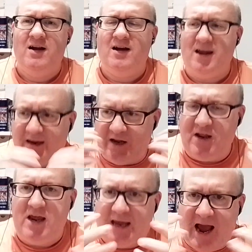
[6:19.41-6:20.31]
He
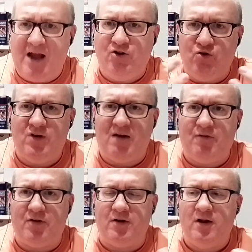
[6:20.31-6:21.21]
can do
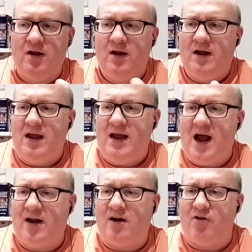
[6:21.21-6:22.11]
everything in
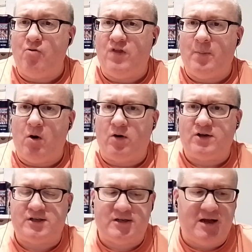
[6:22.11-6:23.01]
and around the
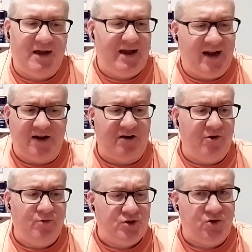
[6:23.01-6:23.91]
box, in and around.